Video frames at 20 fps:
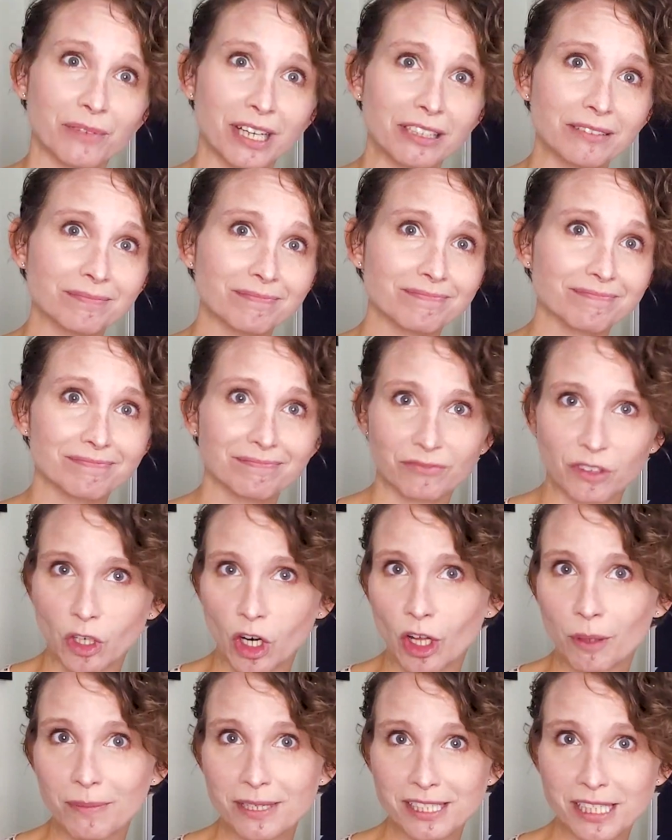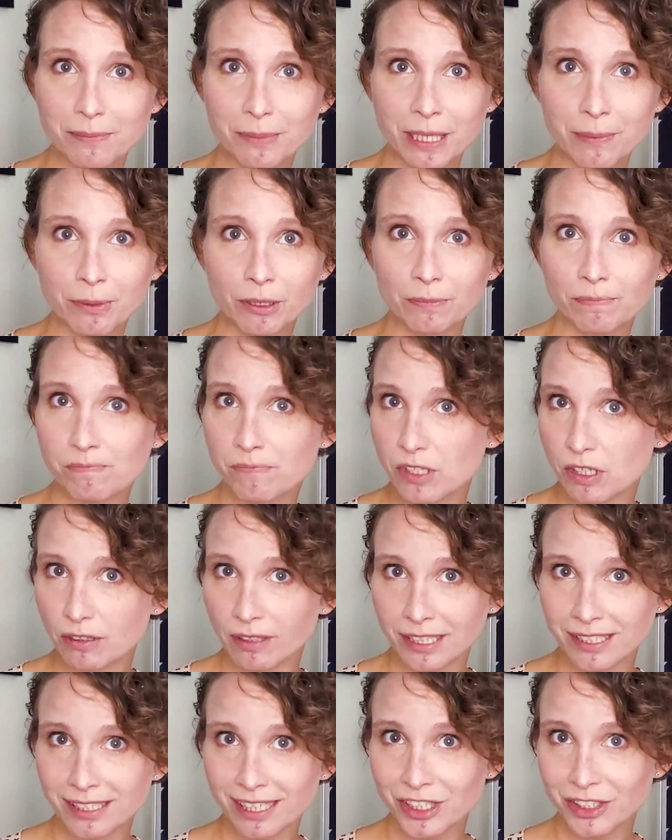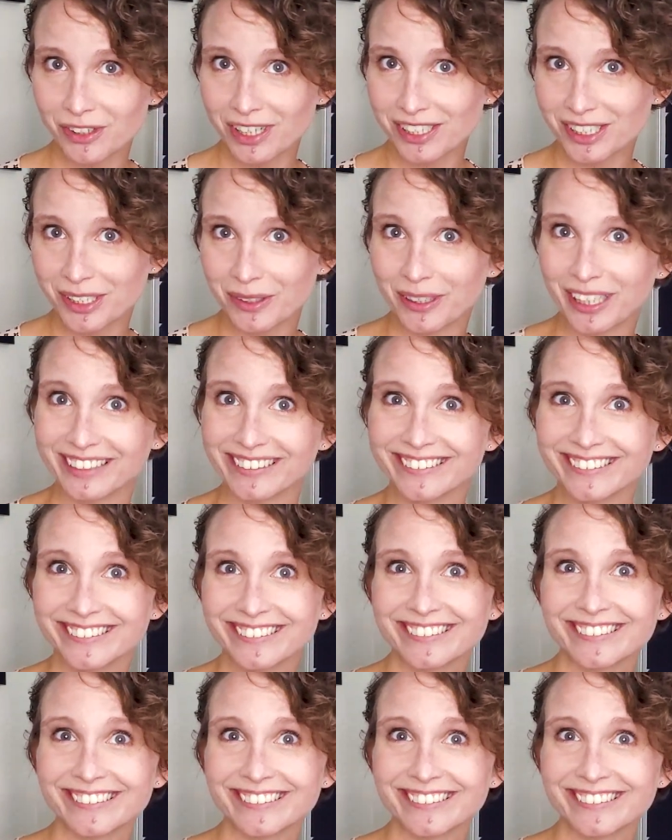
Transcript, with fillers: Well, we're all busy people, so let's get straight to it.